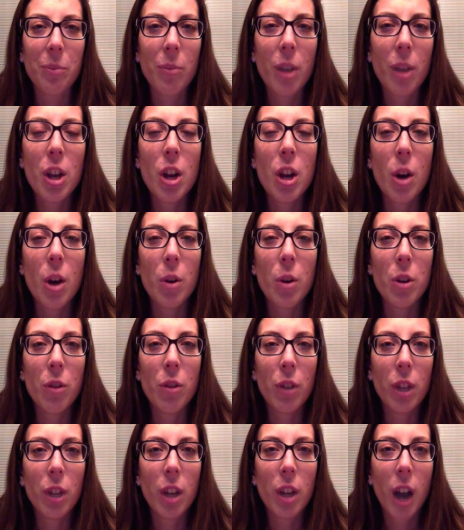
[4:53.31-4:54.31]
You
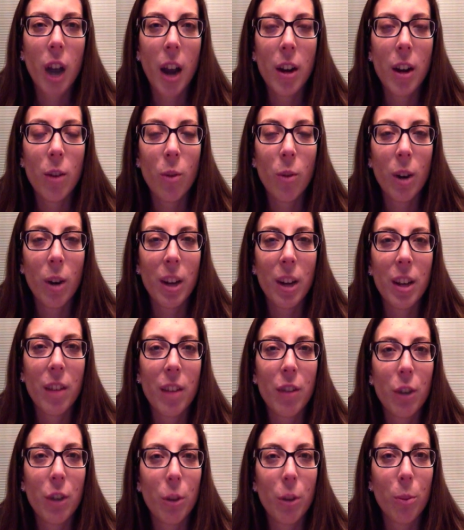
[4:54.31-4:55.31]
really kind of want to
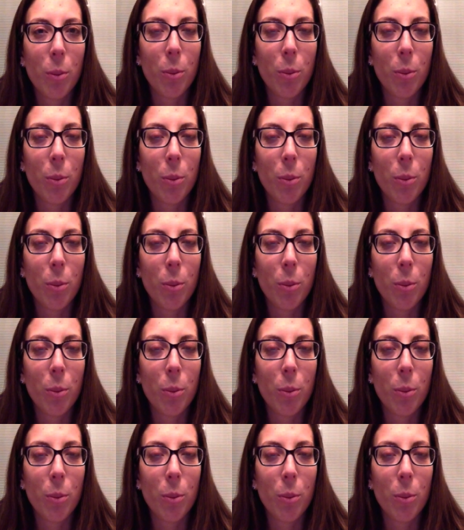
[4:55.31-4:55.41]
give your